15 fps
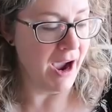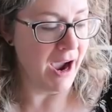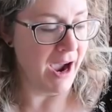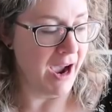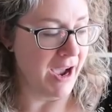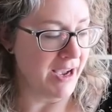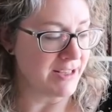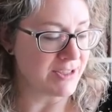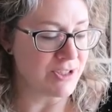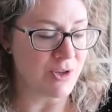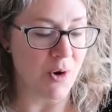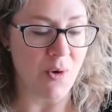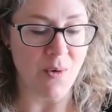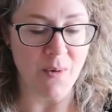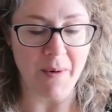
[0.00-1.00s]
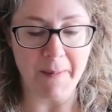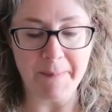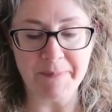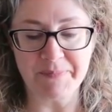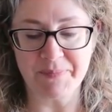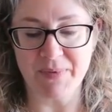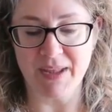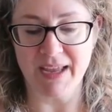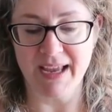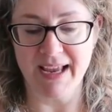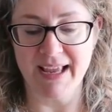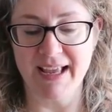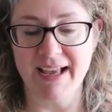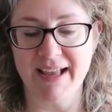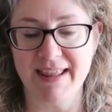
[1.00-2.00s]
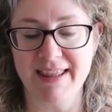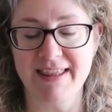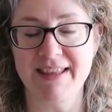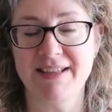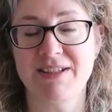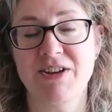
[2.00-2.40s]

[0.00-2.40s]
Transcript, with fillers: Uh, so this